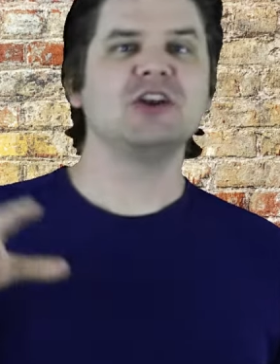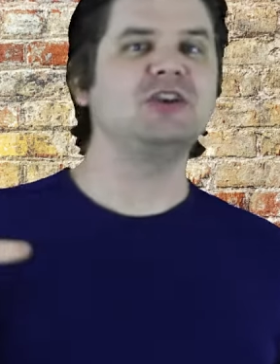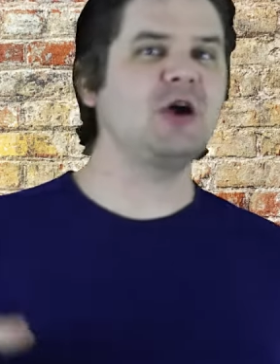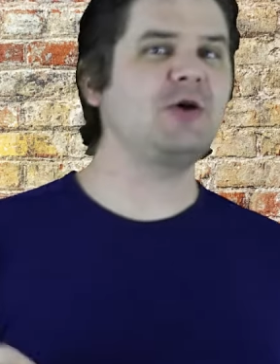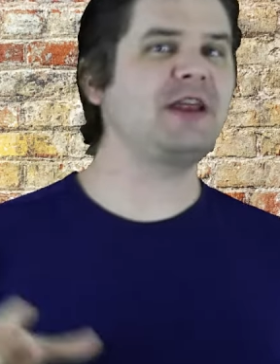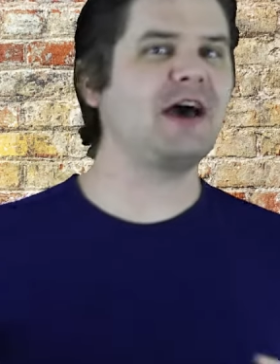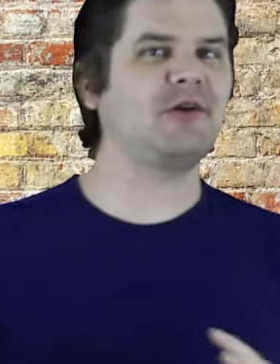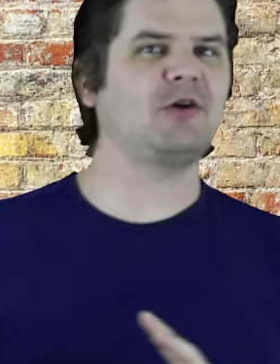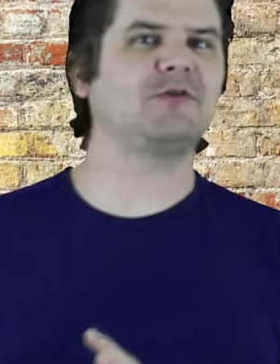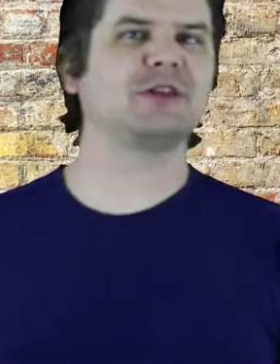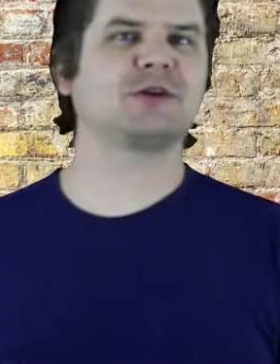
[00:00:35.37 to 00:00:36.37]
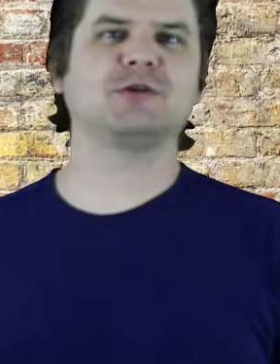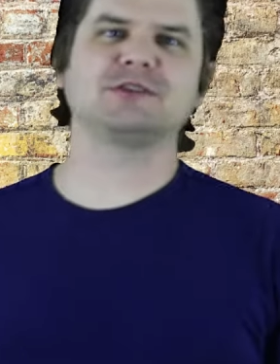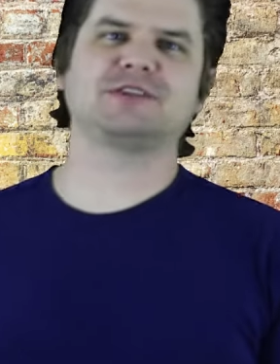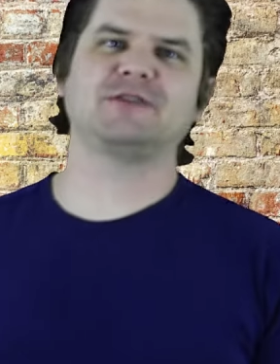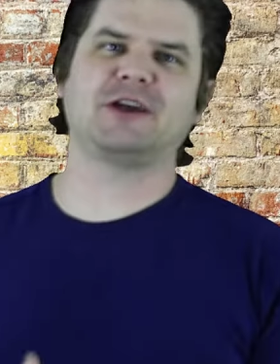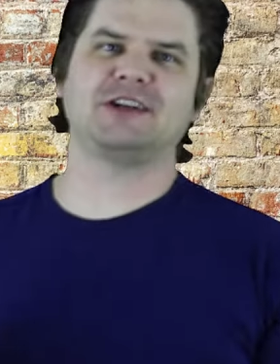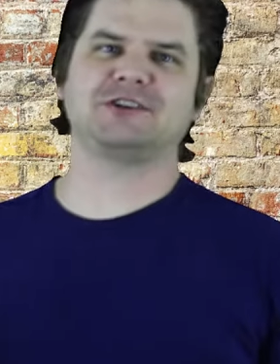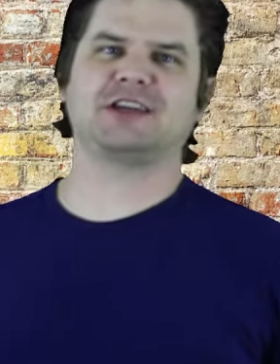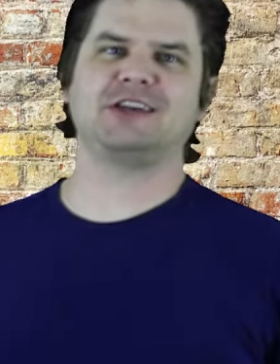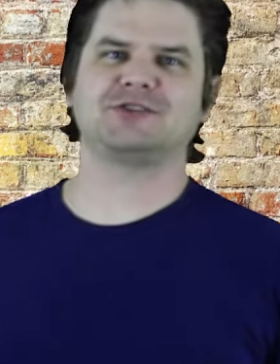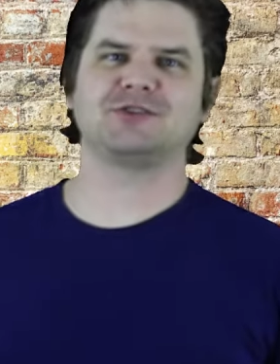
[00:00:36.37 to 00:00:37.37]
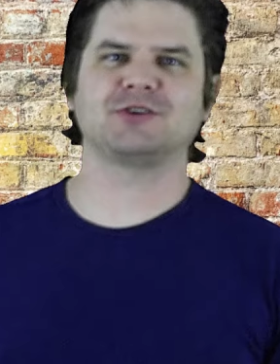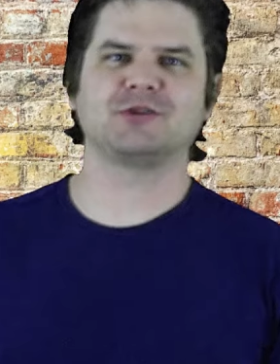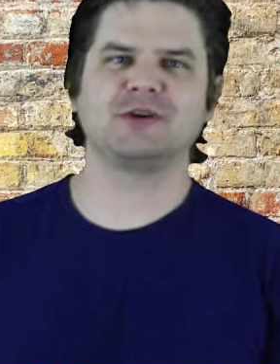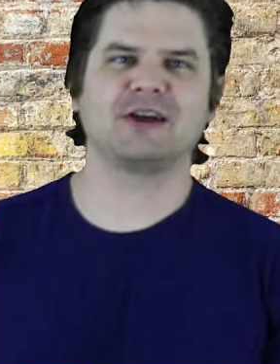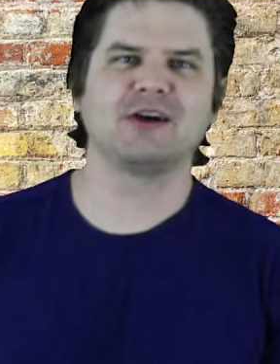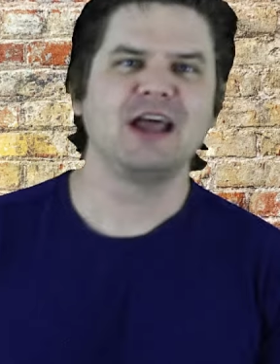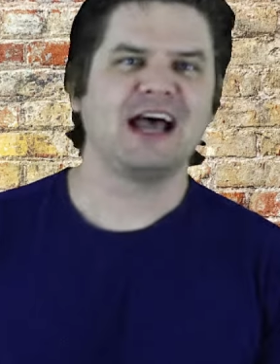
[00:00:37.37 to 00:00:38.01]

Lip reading: No doubt over the course of your educational career,